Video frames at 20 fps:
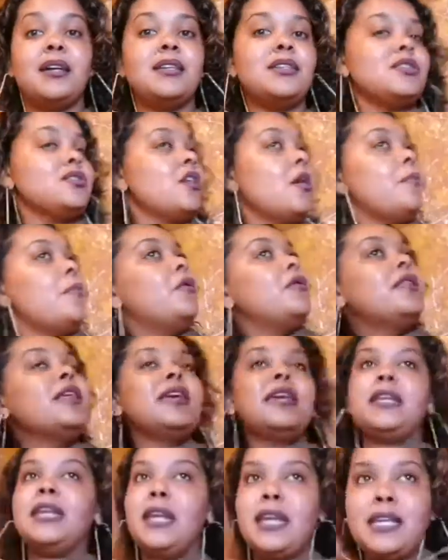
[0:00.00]
Stop all the
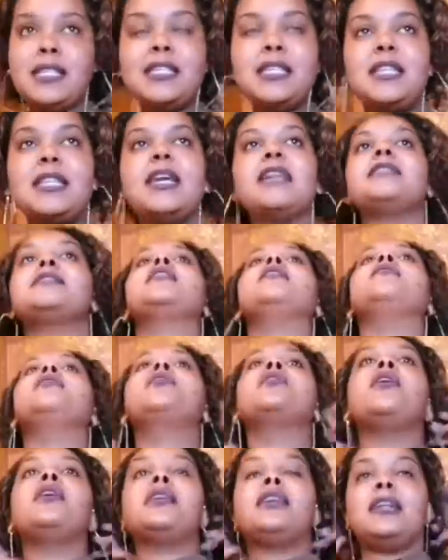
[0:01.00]
crazy that's
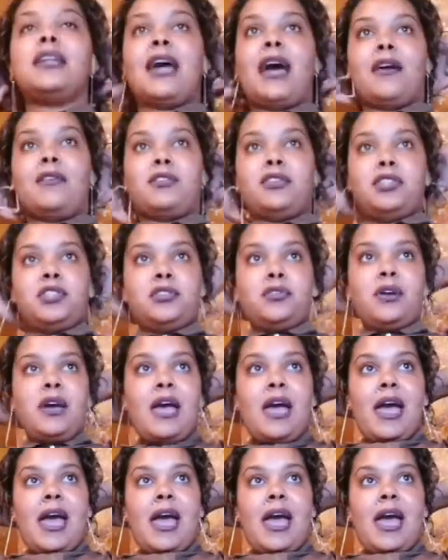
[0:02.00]
going on around you,